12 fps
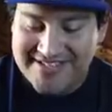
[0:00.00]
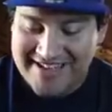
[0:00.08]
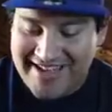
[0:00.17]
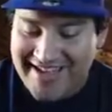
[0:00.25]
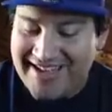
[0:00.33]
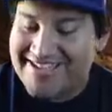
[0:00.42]

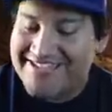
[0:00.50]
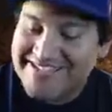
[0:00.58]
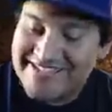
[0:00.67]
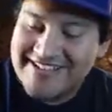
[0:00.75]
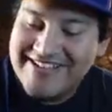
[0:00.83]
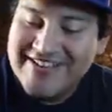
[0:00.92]

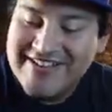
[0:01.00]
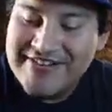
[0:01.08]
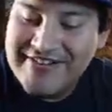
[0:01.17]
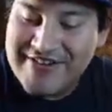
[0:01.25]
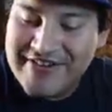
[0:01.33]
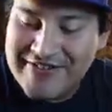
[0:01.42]
nice.
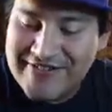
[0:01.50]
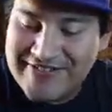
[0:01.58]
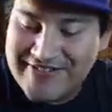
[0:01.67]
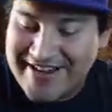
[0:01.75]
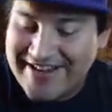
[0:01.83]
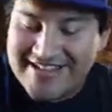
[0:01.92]
All
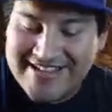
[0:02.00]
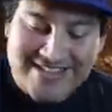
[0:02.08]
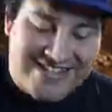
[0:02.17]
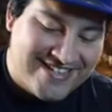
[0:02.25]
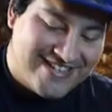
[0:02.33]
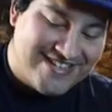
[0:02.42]
right.
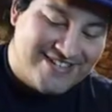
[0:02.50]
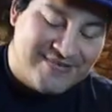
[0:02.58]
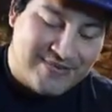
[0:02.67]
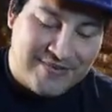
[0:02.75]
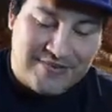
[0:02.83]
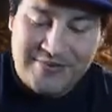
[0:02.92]

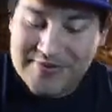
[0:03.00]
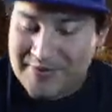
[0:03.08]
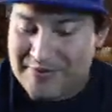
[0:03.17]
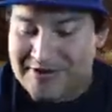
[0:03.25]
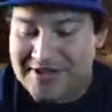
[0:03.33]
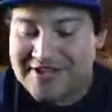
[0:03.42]

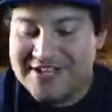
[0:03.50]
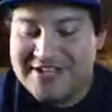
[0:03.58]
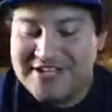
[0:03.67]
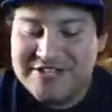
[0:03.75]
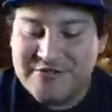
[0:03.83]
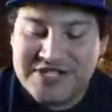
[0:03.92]
Okay.
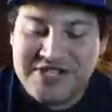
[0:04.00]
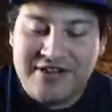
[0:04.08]
So we still